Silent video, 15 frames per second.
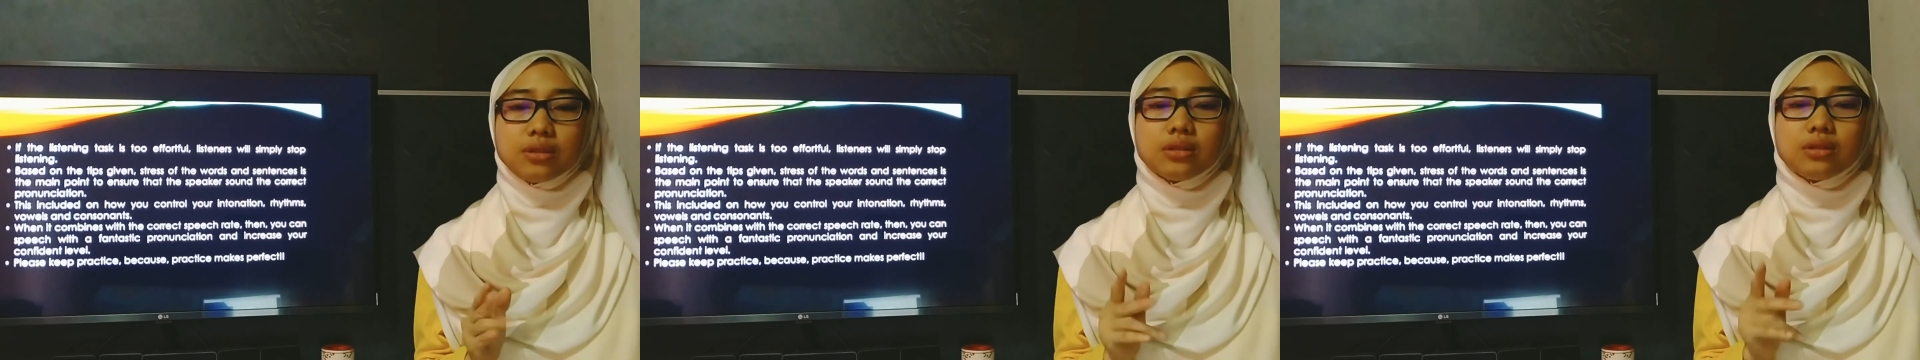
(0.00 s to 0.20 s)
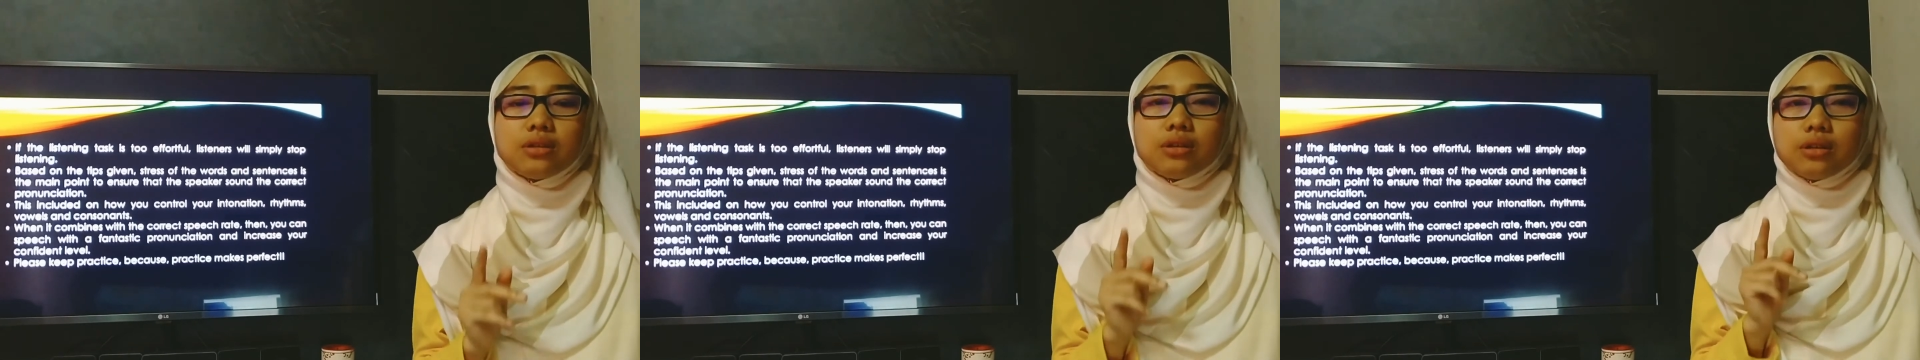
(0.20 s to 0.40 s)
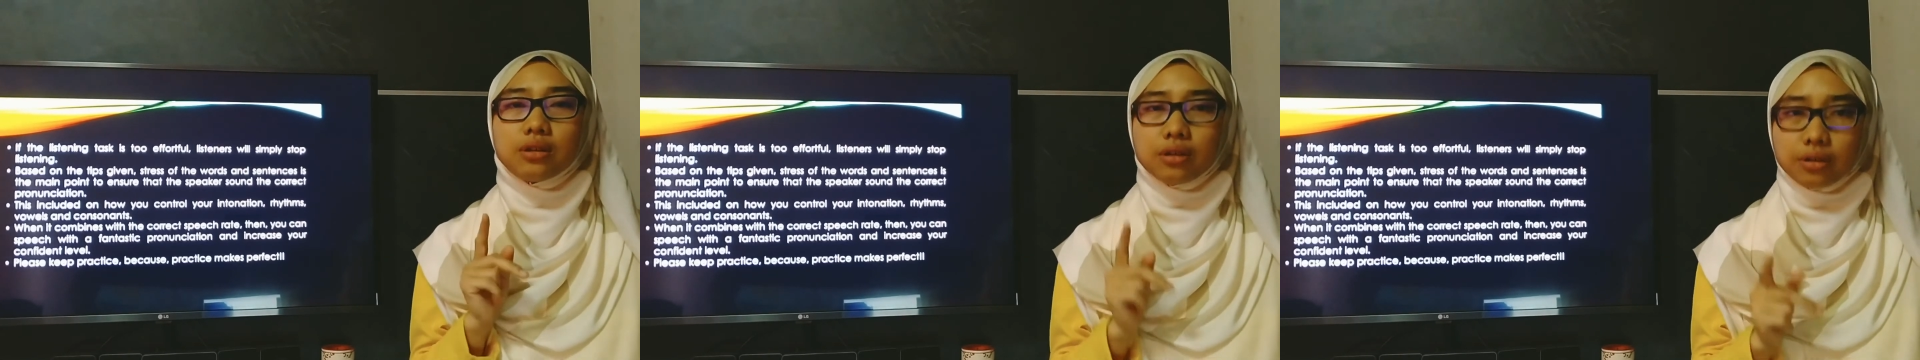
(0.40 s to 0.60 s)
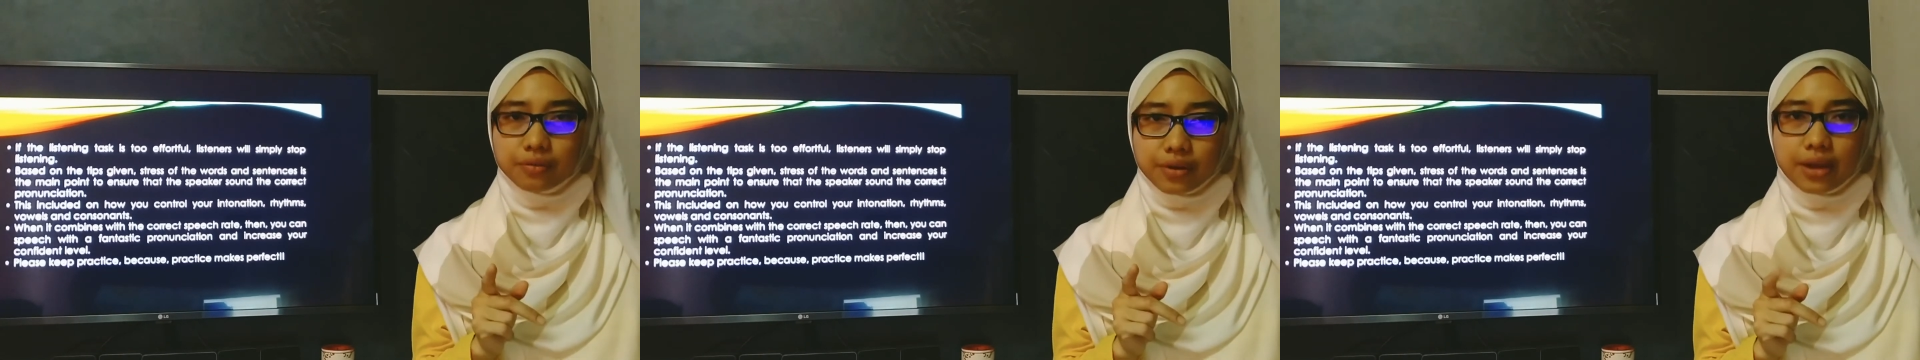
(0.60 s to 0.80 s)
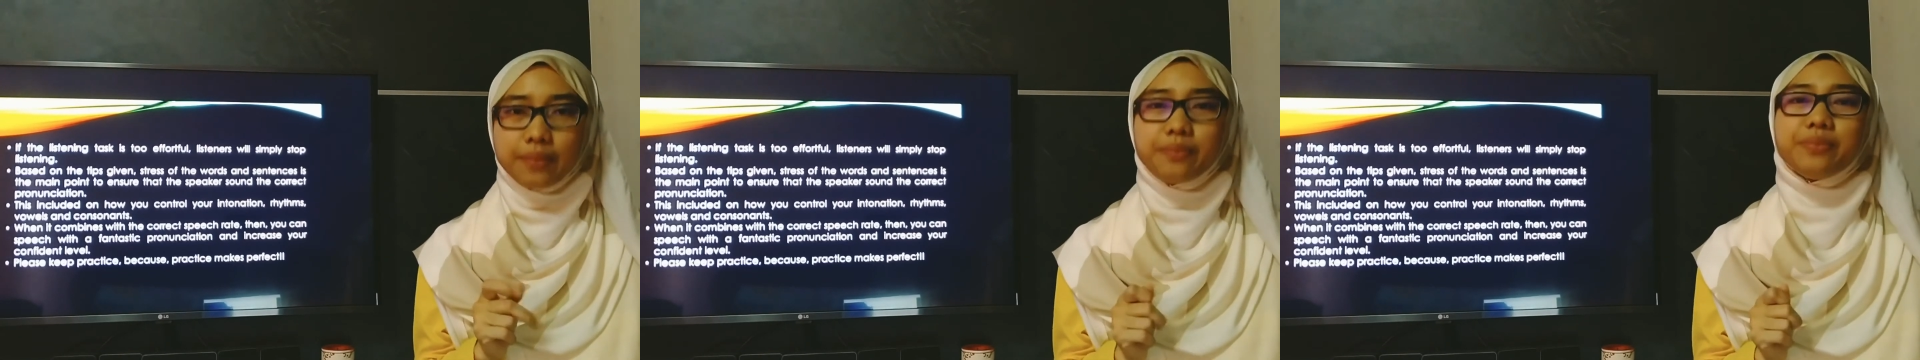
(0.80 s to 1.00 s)
correct
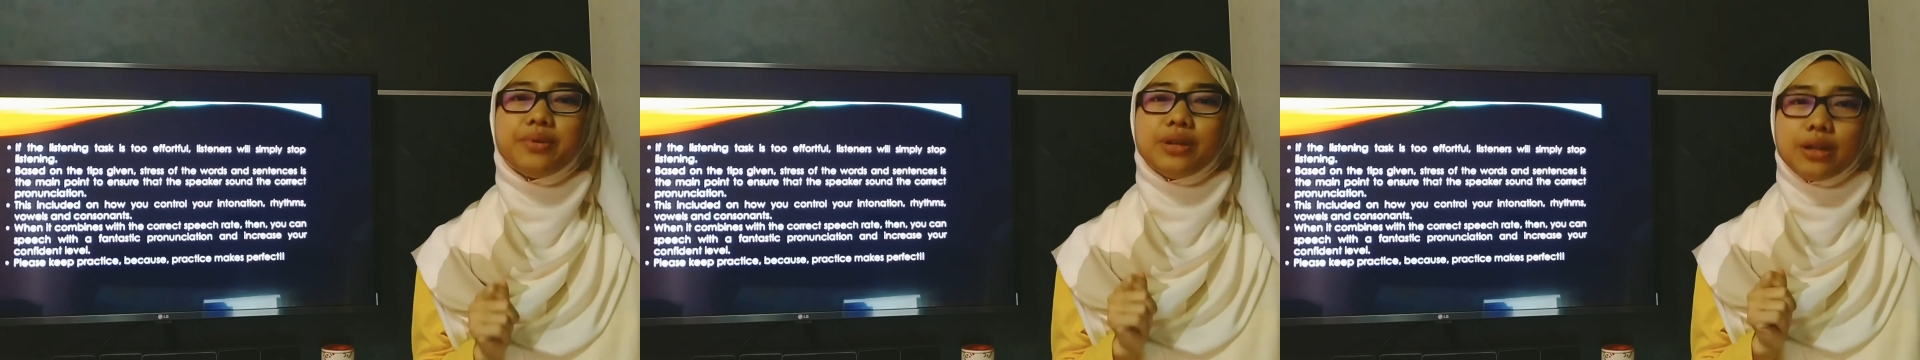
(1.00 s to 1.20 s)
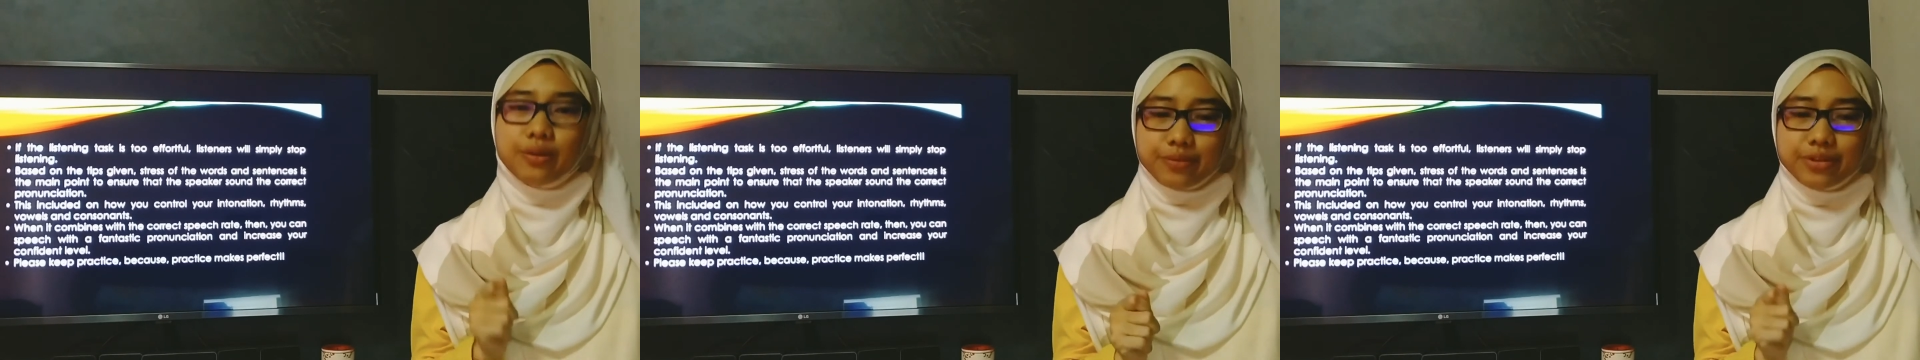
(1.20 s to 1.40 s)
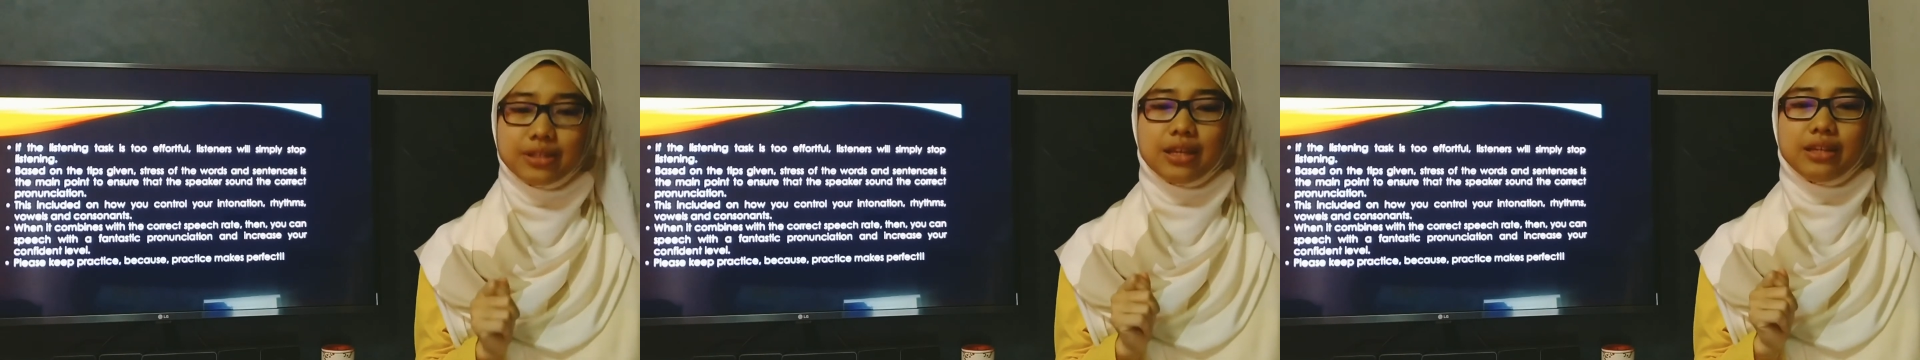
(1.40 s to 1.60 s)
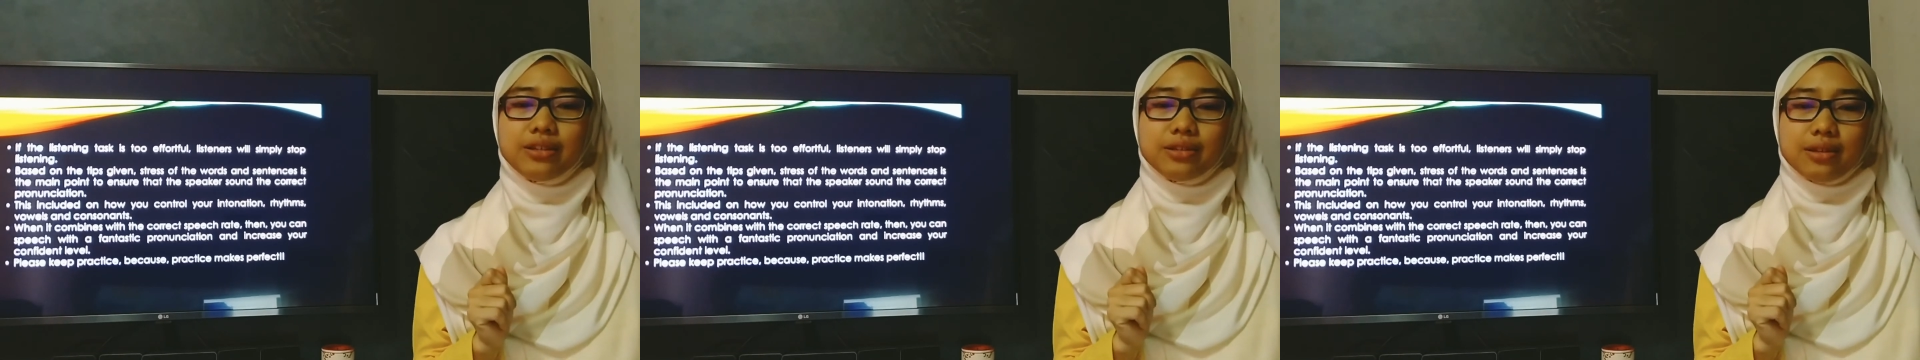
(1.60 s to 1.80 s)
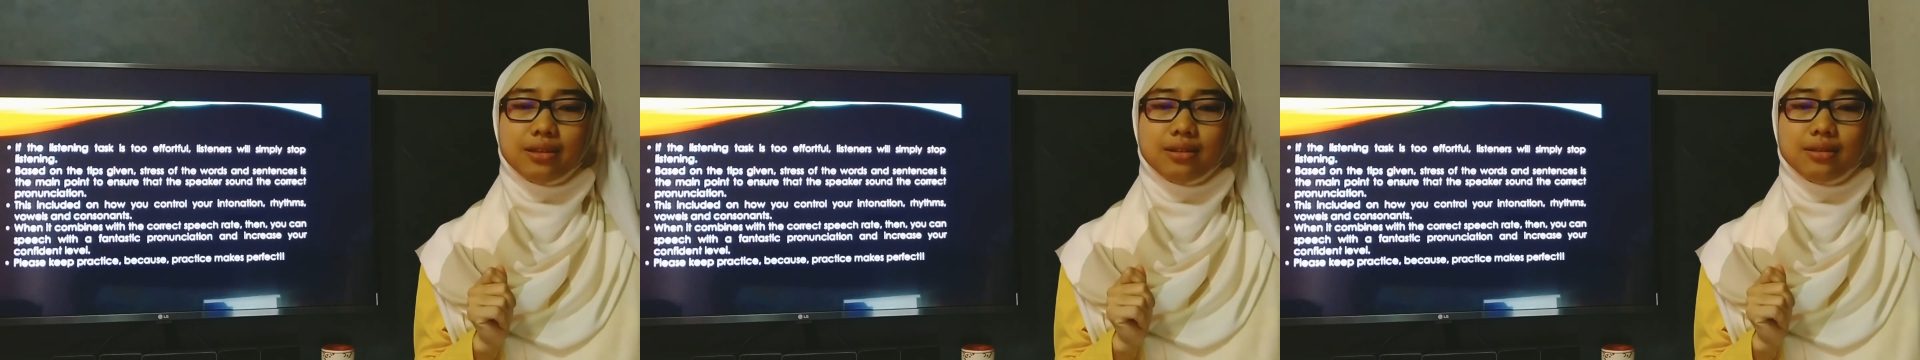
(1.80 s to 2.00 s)
pronunciations.